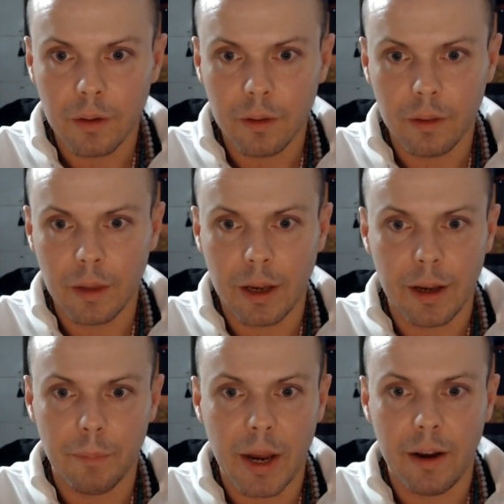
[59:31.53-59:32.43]
they
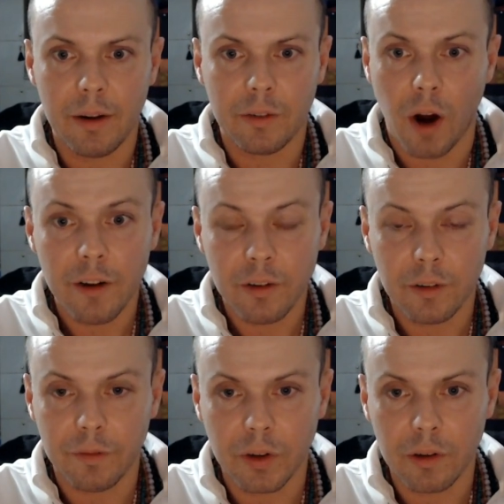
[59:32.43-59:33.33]
may try to
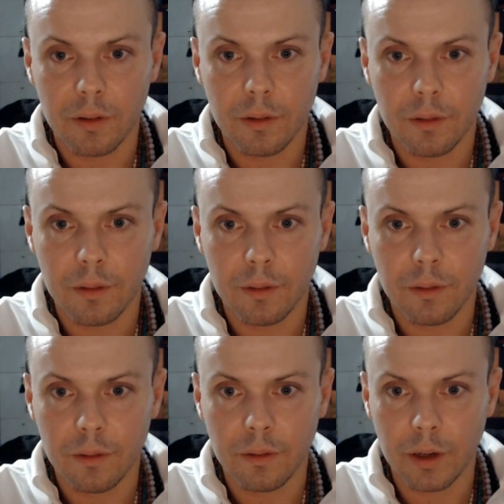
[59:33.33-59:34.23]
interfere
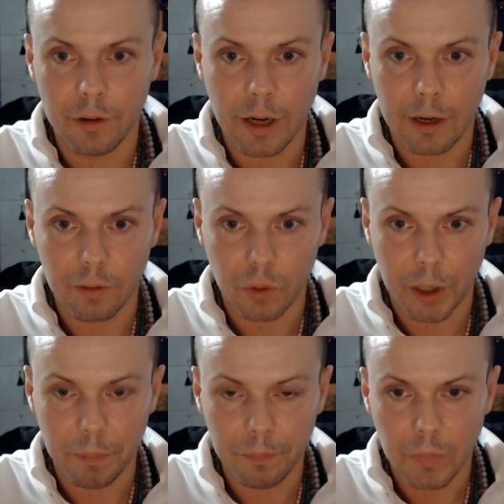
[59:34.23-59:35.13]
in a negative way,
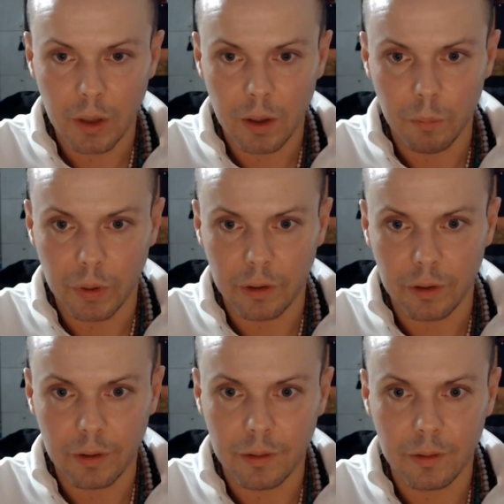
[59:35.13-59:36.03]
but
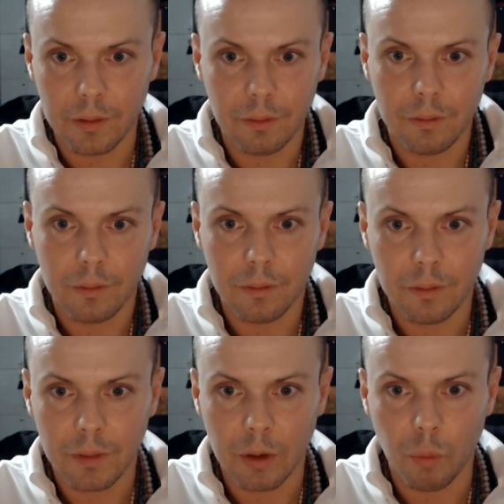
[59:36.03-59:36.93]

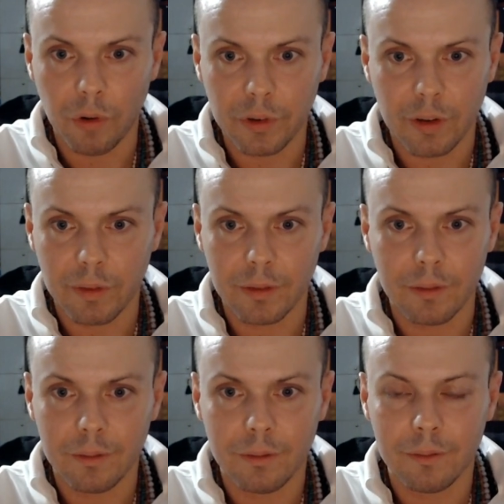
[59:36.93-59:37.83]
it won't even,
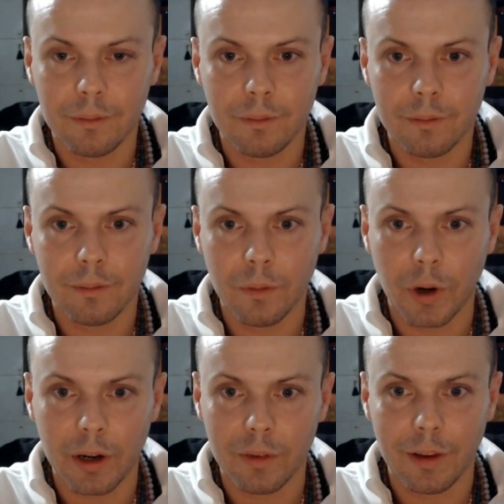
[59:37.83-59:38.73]

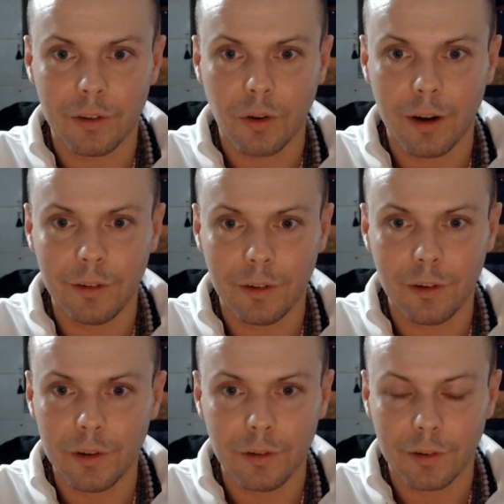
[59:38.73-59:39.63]
whatever they try to do,
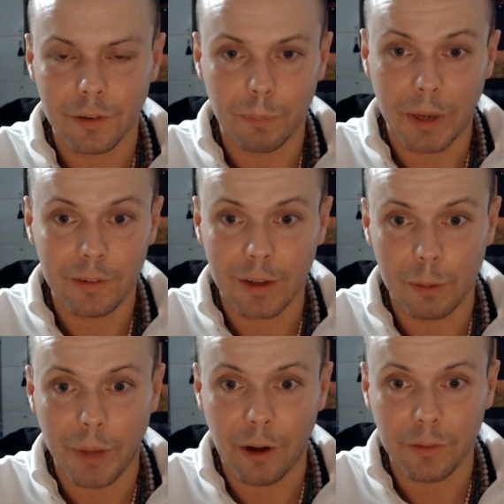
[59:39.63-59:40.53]
it'll just basically
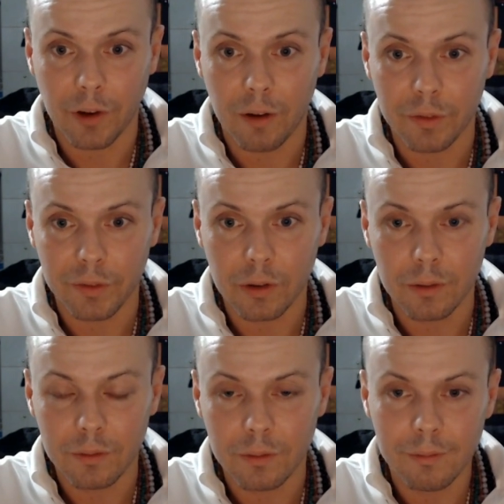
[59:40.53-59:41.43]
bounce off of you.
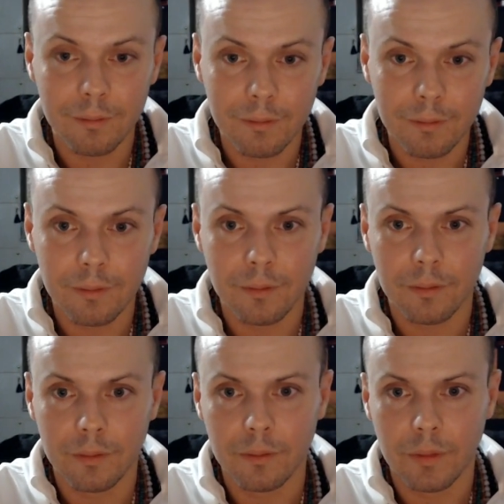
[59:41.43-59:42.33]

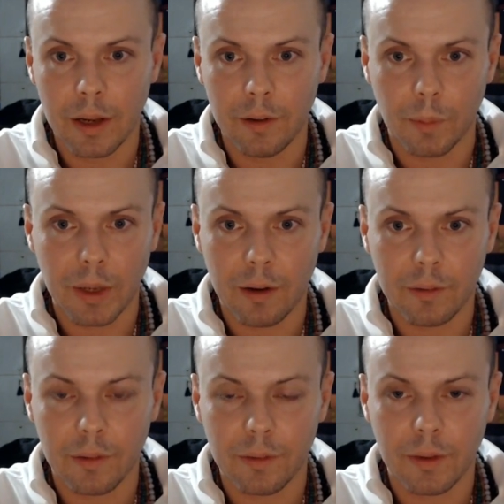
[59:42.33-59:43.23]
In some
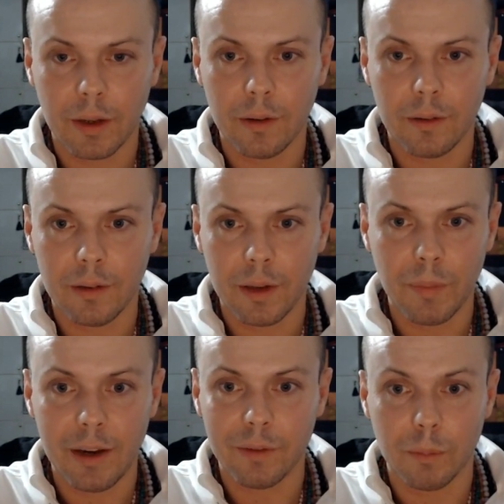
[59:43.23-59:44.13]
cases, it may
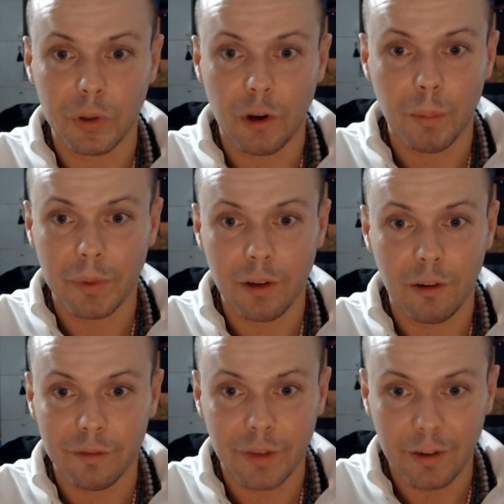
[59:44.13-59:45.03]
even blow up in their own
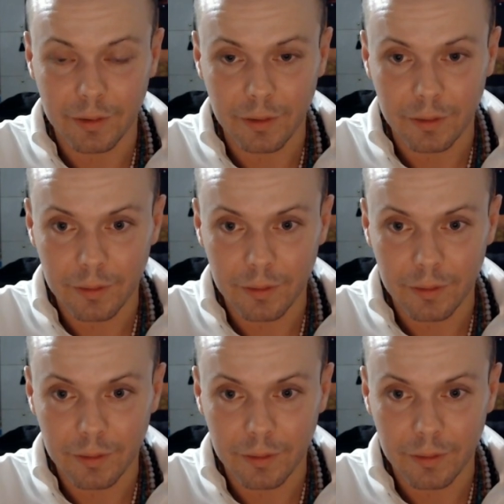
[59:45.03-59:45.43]
faces.